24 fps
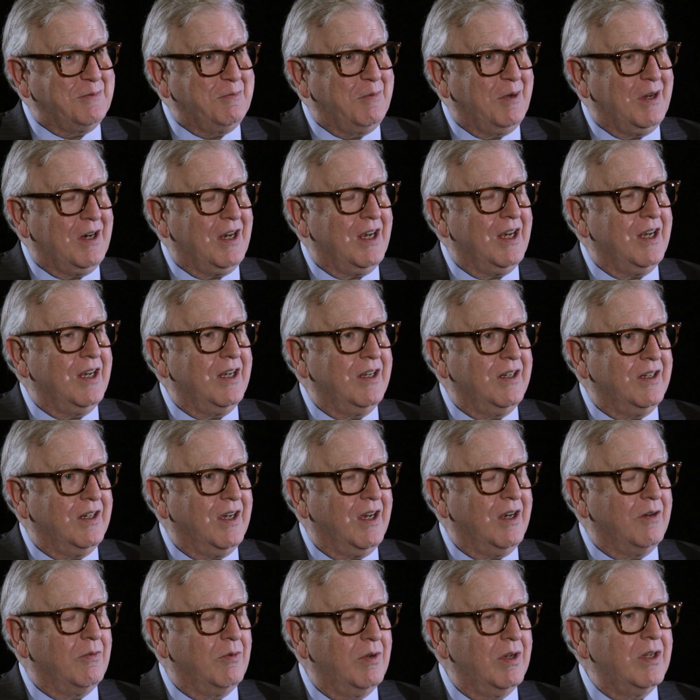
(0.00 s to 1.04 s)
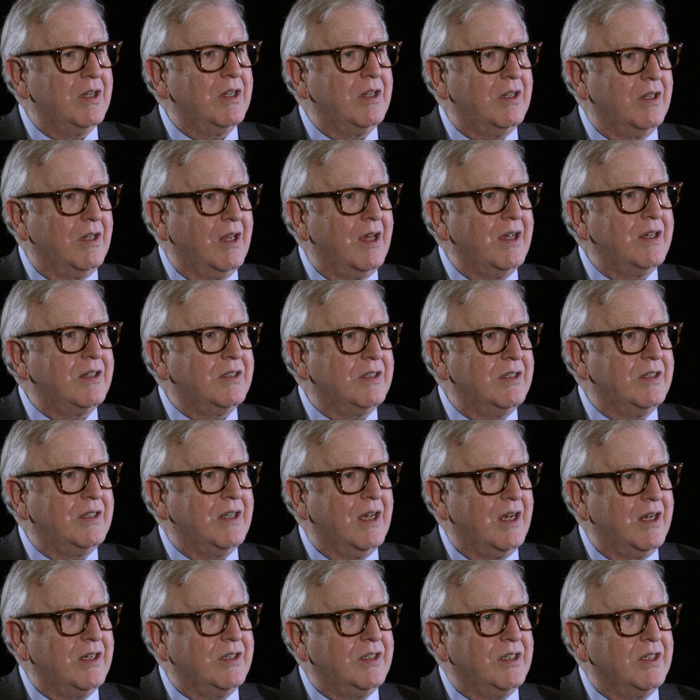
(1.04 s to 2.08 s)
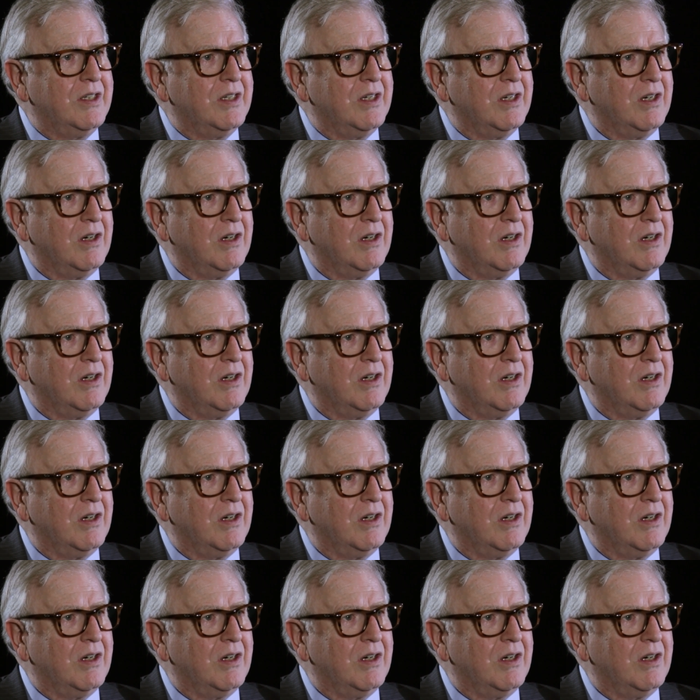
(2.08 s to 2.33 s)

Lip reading: but I really liked the idea